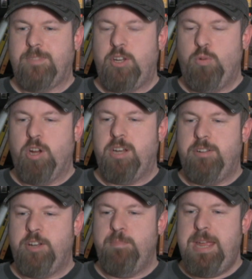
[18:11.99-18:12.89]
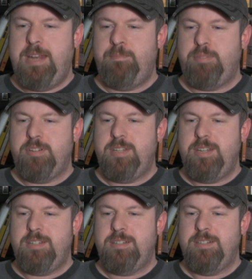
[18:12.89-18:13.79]
Are you working on your Bane
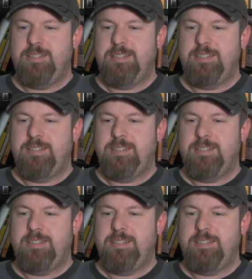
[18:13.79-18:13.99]
impersonation?